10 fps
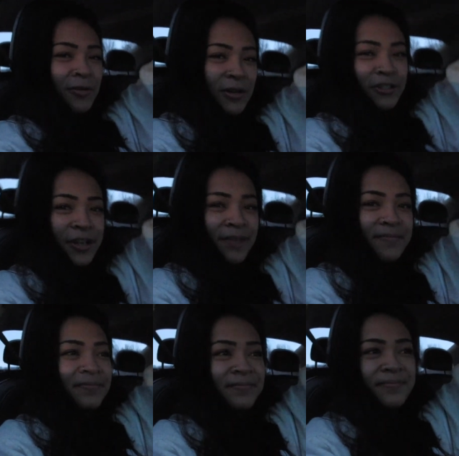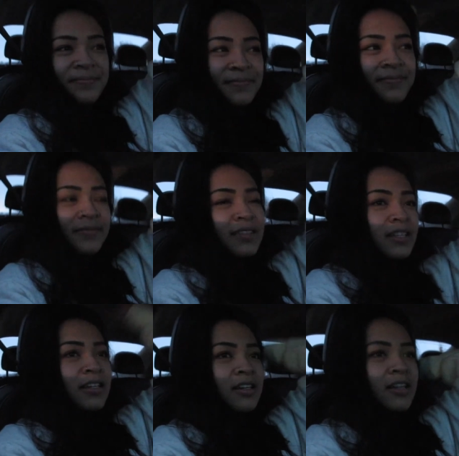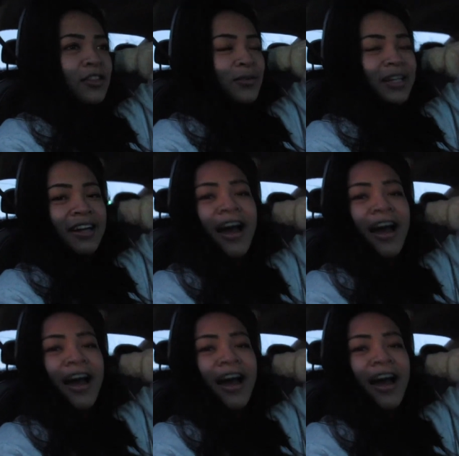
road trip. Three and a half. Three and a